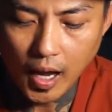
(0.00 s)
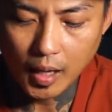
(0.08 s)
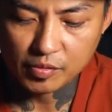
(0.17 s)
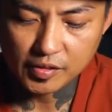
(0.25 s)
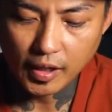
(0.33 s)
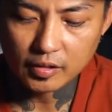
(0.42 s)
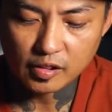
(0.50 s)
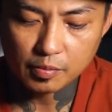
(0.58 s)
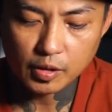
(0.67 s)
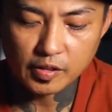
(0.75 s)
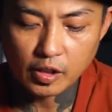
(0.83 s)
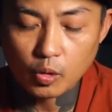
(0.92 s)
I'm saying this
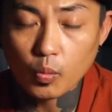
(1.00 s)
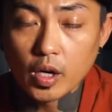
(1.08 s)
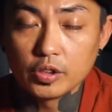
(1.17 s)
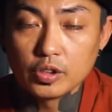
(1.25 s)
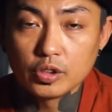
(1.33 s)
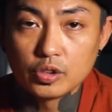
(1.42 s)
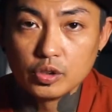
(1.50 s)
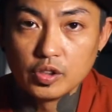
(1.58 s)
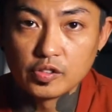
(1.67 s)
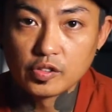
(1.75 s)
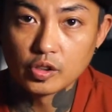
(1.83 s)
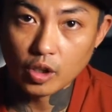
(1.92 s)
because I don't want to
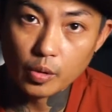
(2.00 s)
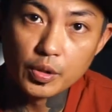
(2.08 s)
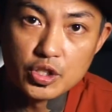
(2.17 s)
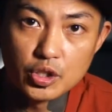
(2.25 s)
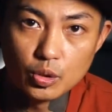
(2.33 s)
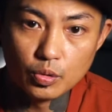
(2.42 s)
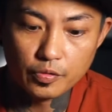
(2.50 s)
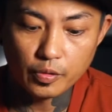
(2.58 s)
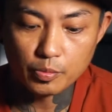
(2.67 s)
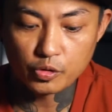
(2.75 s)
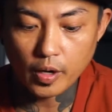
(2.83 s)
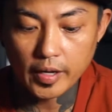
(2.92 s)
discourage you
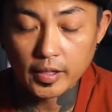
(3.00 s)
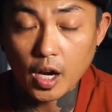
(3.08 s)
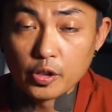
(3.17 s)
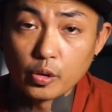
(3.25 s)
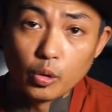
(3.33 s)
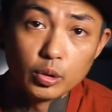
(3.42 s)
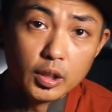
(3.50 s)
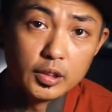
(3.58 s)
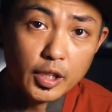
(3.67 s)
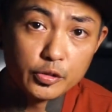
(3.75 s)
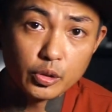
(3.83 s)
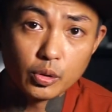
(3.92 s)
from trying out your own
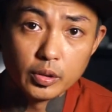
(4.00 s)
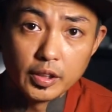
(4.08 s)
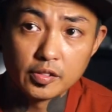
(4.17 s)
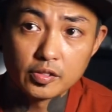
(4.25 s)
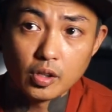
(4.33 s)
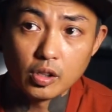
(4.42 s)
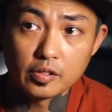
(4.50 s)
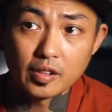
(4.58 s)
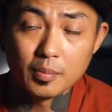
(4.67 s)
electrical installs.